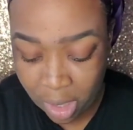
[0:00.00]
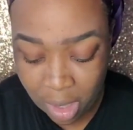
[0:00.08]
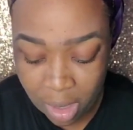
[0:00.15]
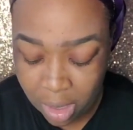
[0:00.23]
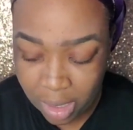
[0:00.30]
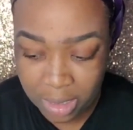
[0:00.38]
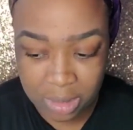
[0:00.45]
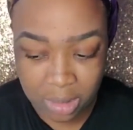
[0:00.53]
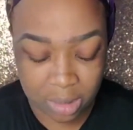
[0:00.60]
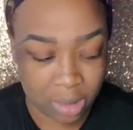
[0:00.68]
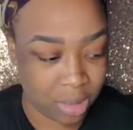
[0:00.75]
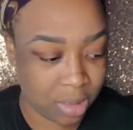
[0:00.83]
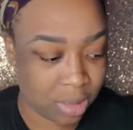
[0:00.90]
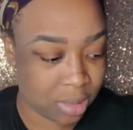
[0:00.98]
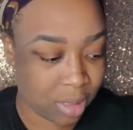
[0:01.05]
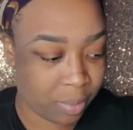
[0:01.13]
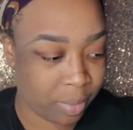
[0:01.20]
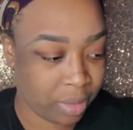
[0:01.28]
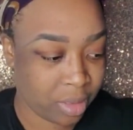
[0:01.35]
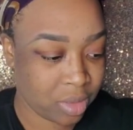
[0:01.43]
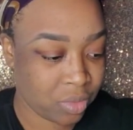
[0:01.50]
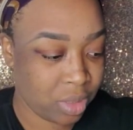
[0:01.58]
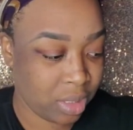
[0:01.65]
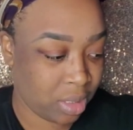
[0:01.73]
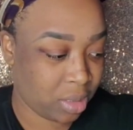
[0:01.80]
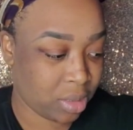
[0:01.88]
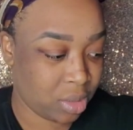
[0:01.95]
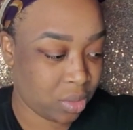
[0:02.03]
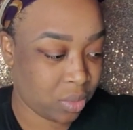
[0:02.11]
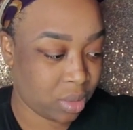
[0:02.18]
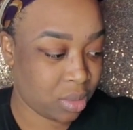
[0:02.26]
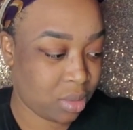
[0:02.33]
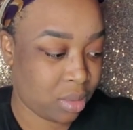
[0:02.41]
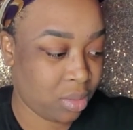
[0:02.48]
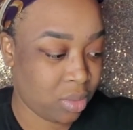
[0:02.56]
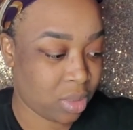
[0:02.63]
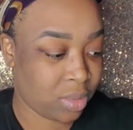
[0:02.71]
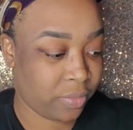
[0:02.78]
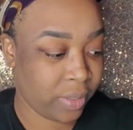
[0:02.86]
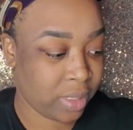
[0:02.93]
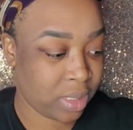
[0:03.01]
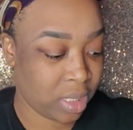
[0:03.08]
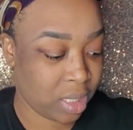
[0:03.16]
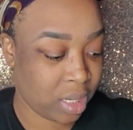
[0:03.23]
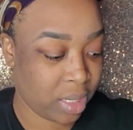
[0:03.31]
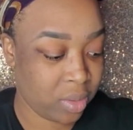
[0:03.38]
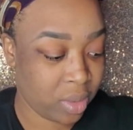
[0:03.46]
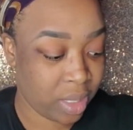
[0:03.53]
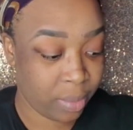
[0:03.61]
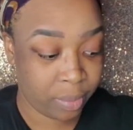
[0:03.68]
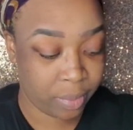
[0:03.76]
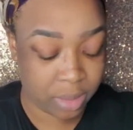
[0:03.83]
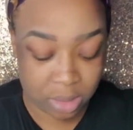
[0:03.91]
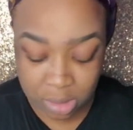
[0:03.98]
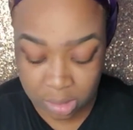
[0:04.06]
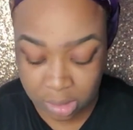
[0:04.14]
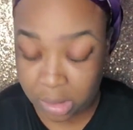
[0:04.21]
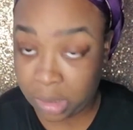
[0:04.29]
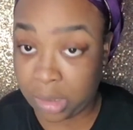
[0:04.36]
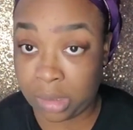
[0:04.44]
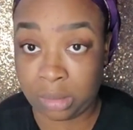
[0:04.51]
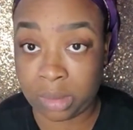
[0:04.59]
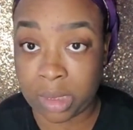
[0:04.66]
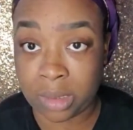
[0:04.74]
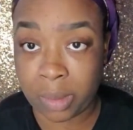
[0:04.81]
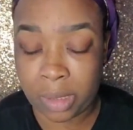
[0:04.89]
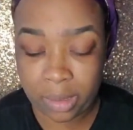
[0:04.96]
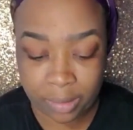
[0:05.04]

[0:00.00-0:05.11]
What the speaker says: There's nothing, I mean, there's really nothing to it. You just fix it and you keep it pushing, and that's about it.